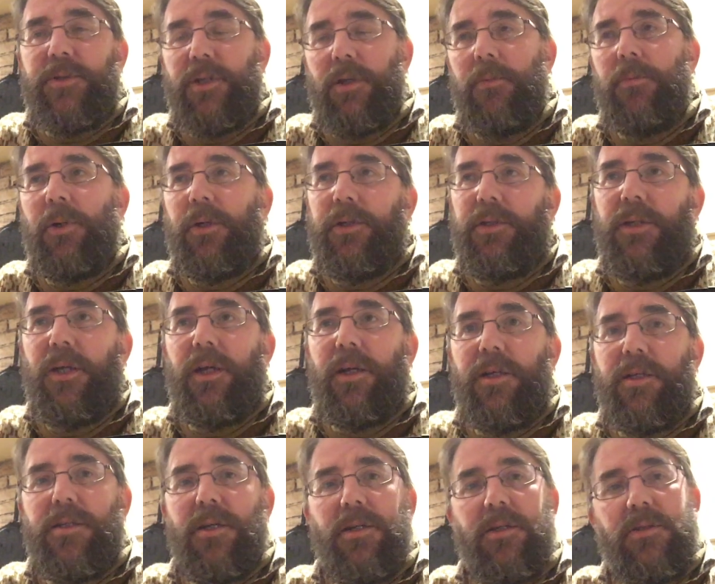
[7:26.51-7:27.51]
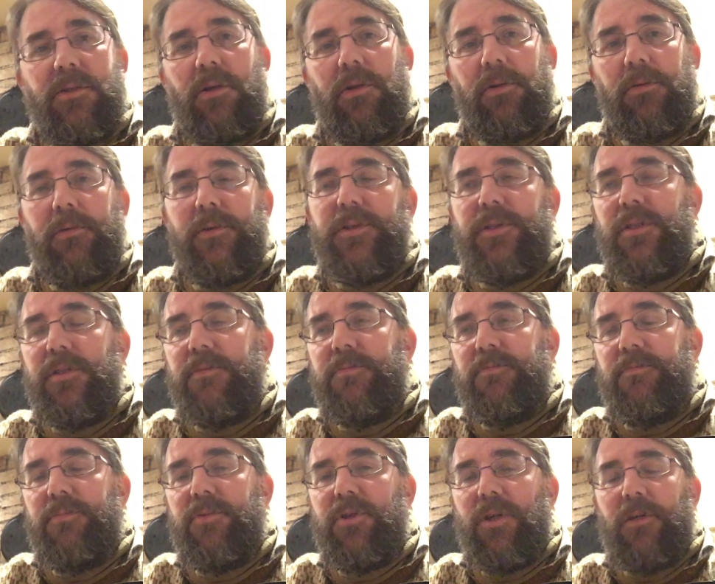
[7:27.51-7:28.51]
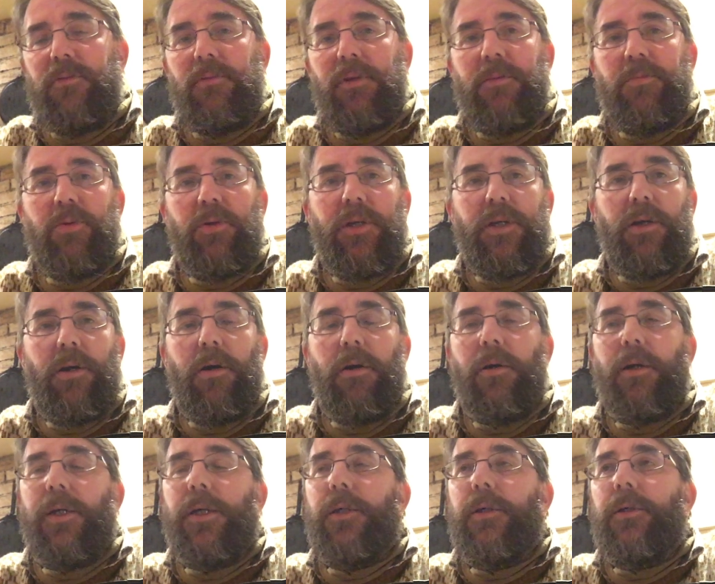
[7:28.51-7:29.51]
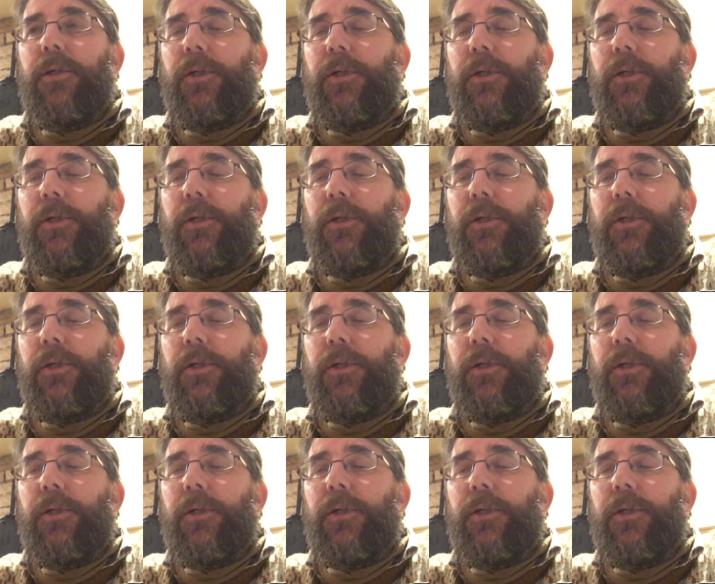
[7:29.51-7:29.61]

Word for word: So my nicotine tolerance is generally pretty high.